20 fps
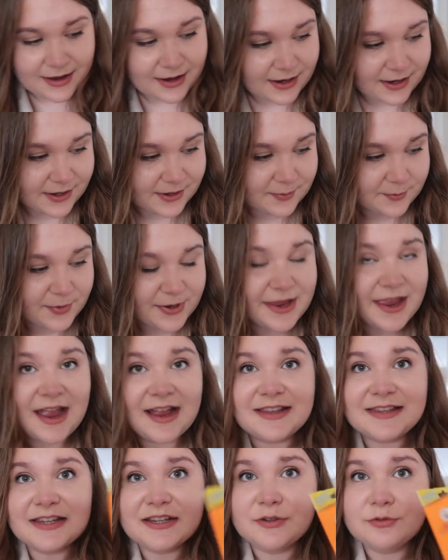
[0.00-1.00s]
But yeah,
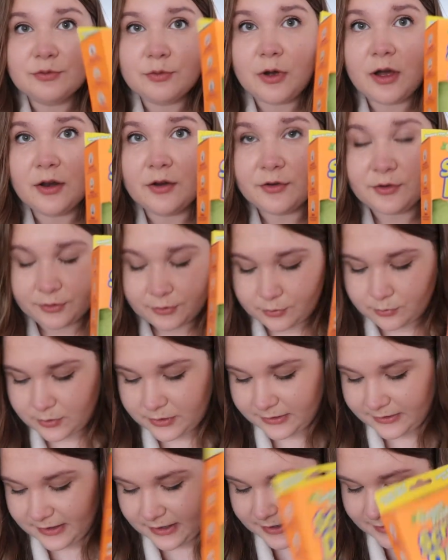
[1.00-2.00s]
I did want
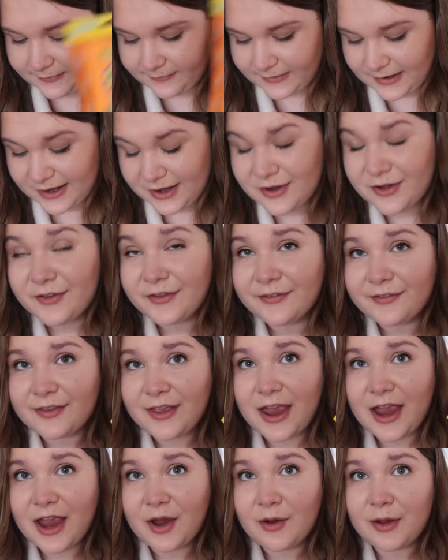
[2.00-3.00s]
one of these. I
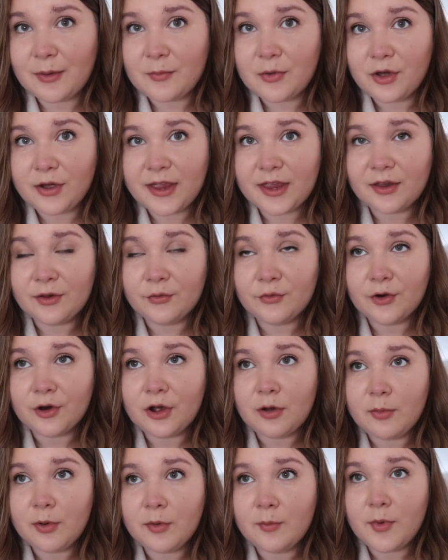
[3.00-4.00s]
also am looking for a
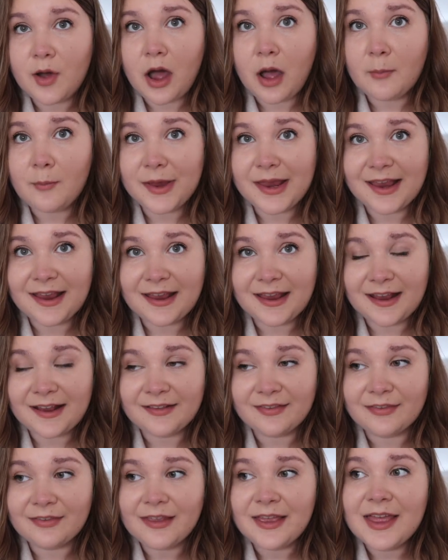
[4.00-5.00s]
couple more minkies